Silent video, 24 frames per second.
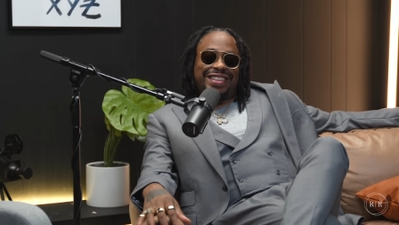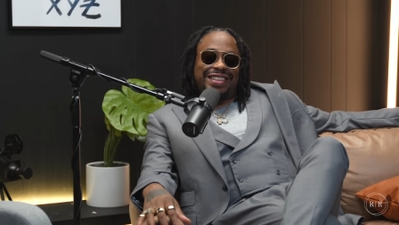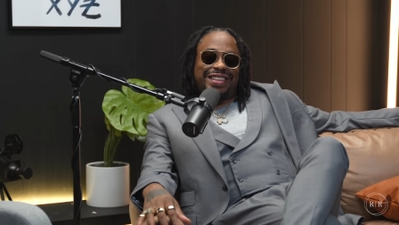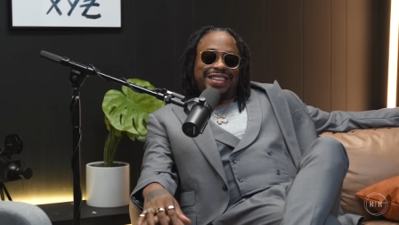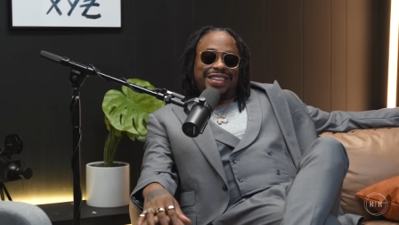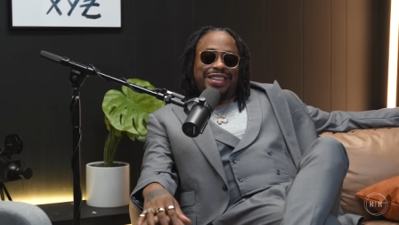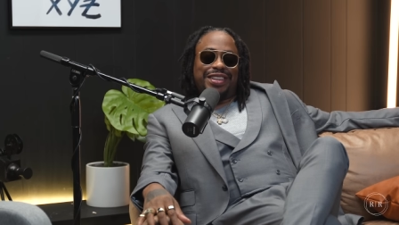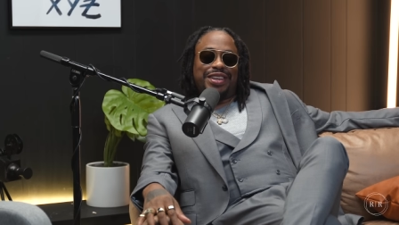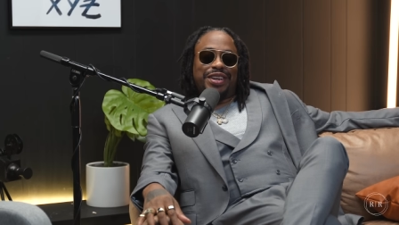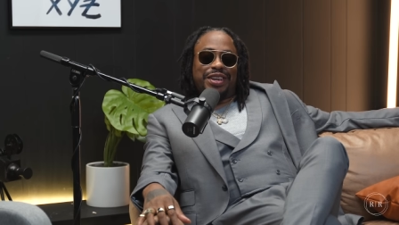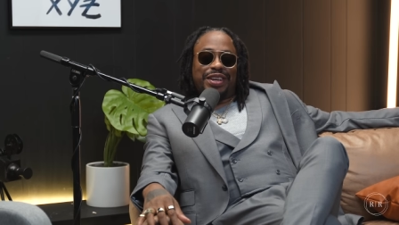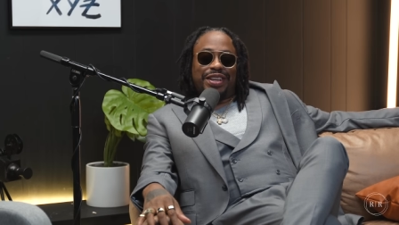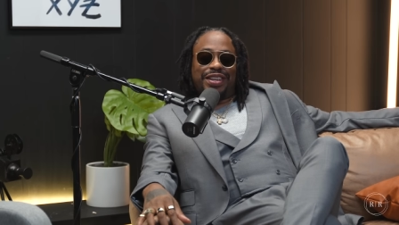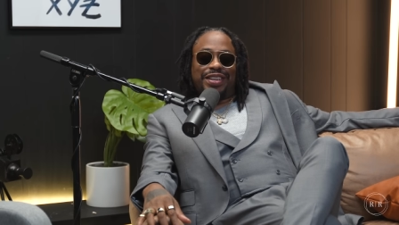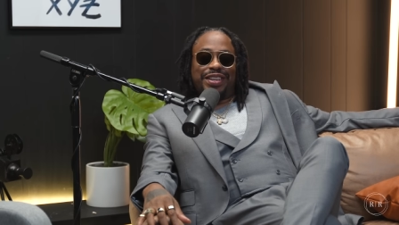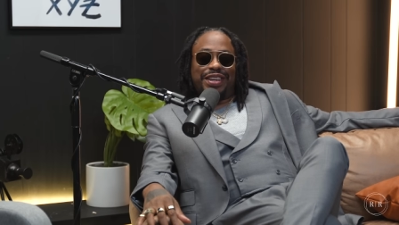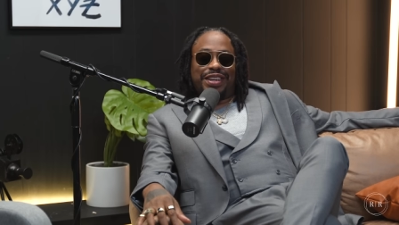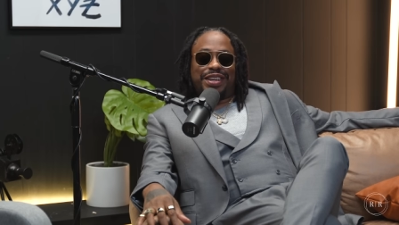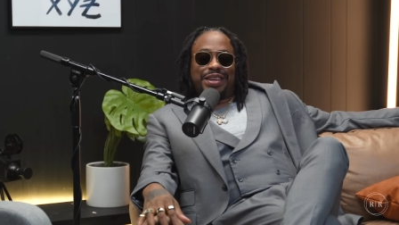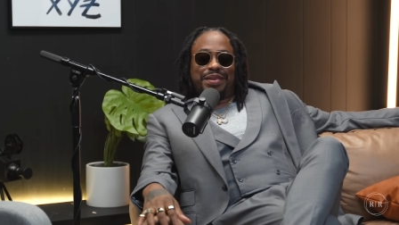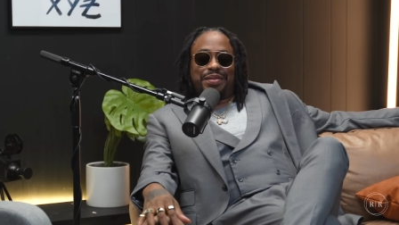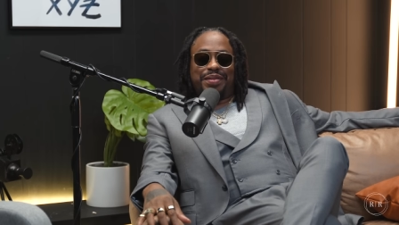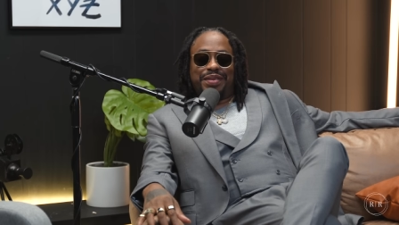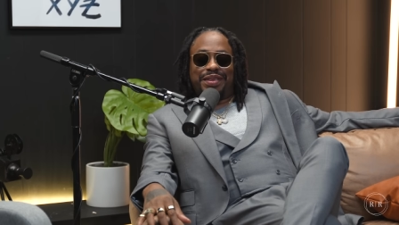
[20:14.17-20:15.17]

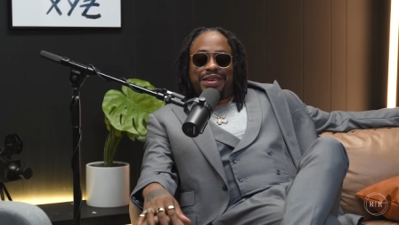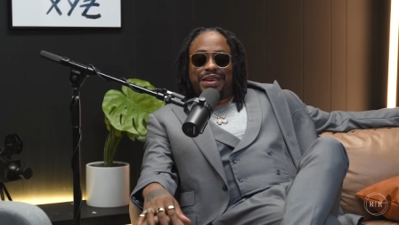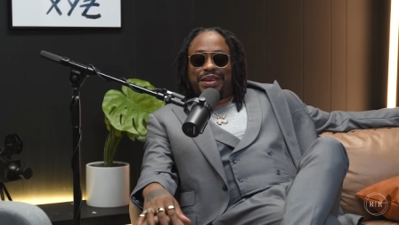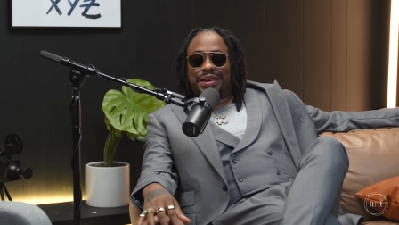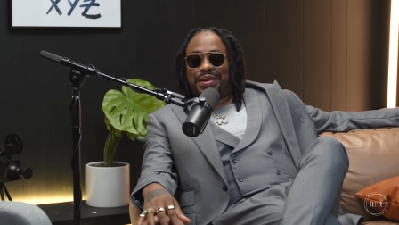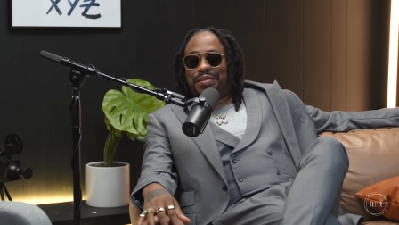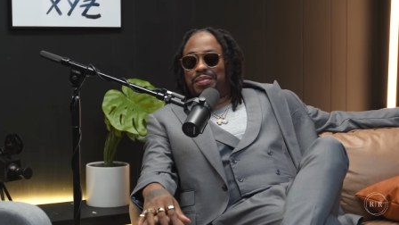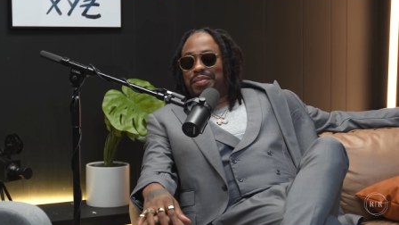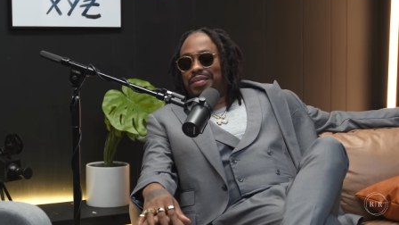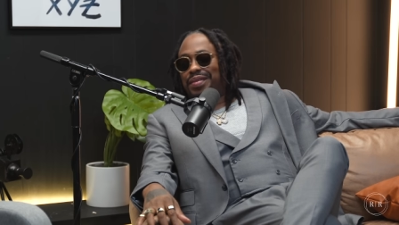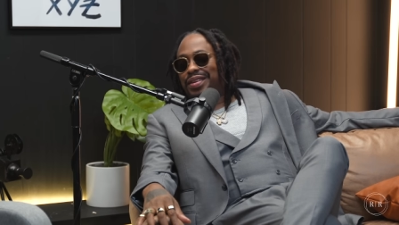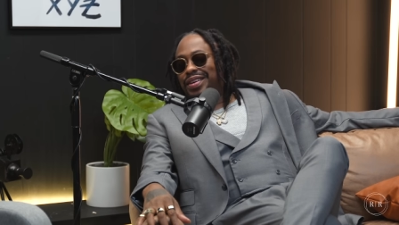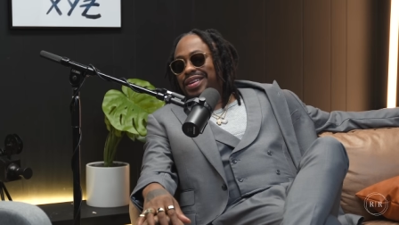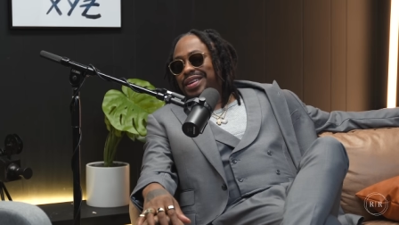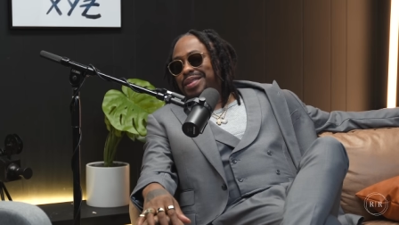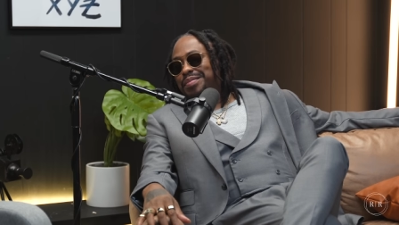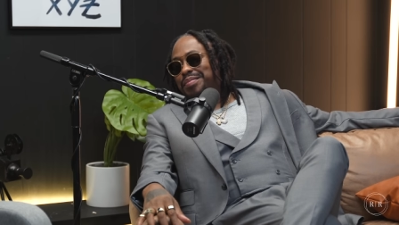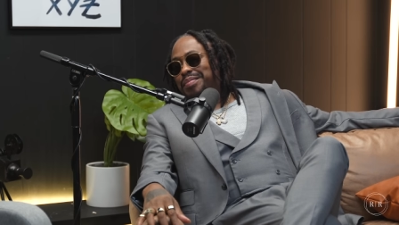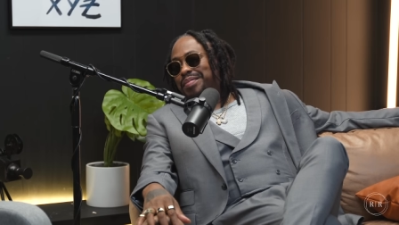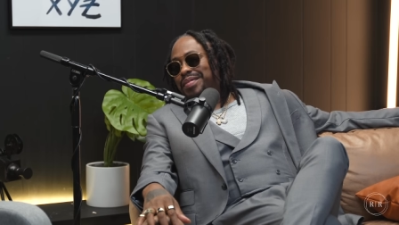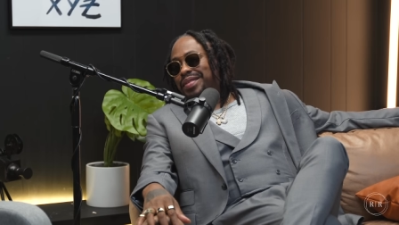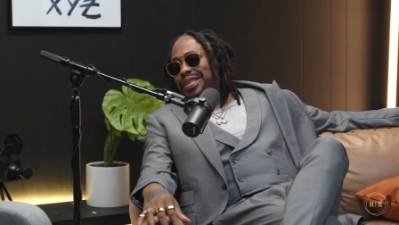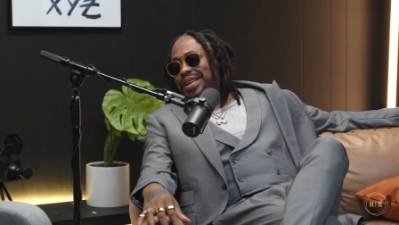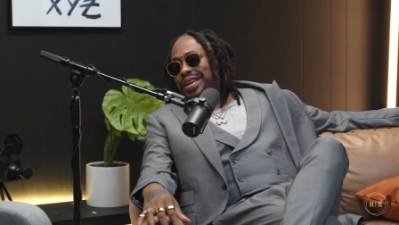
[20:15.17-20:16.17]

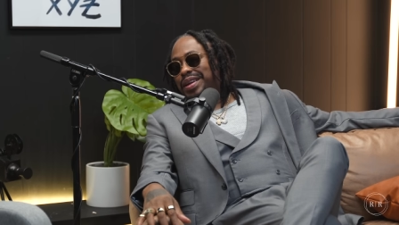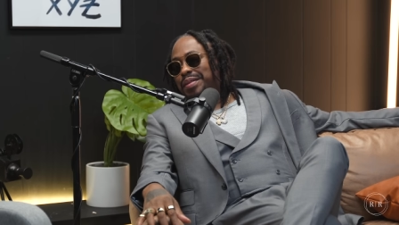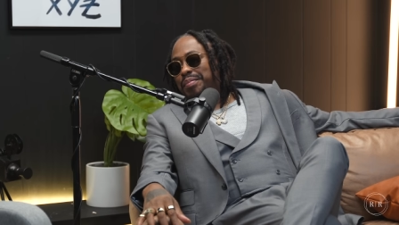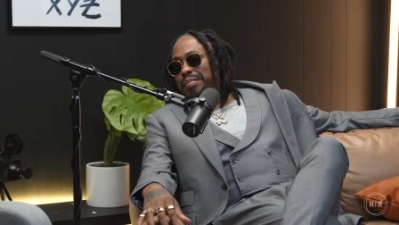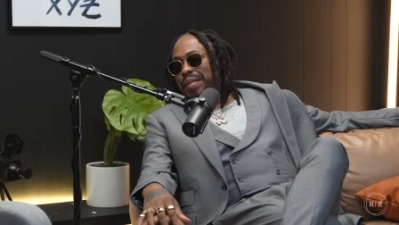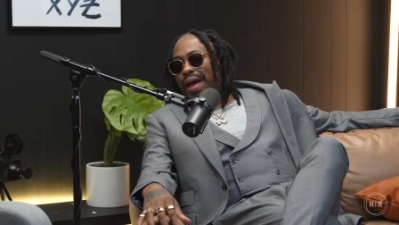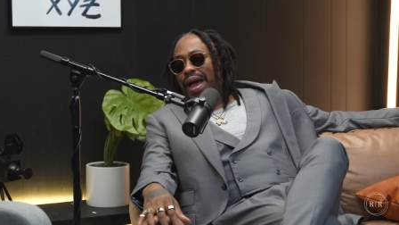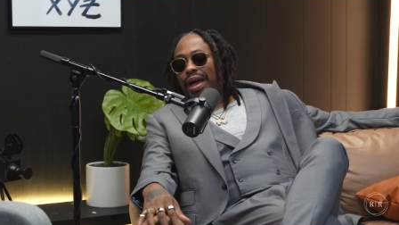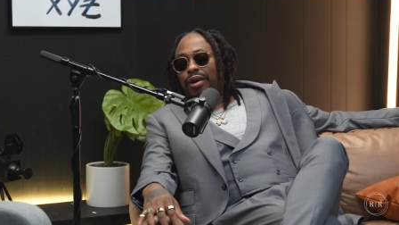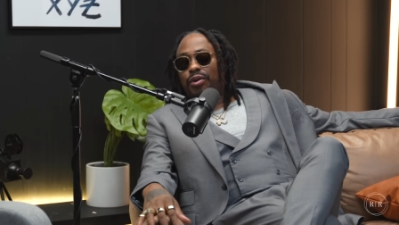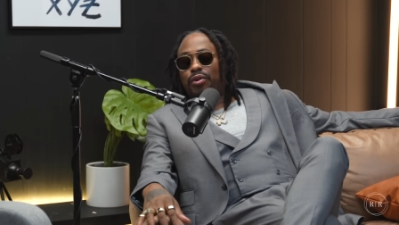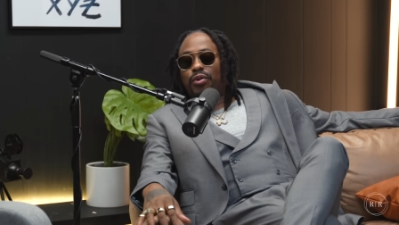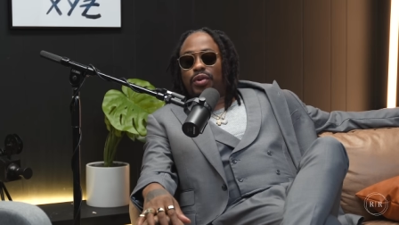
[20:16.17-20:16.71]
looking back